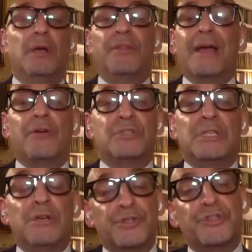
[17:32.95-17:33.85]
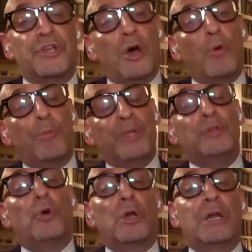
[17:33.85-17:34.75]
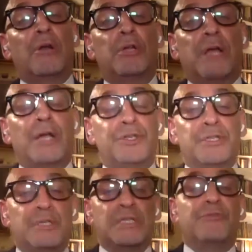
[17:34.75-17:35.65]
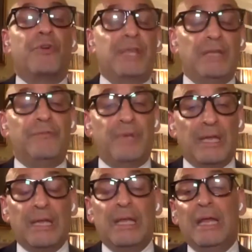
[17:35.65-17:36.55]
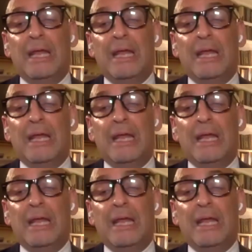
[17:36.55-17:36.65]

1,000 years ago are being taught in our lodges this very evening.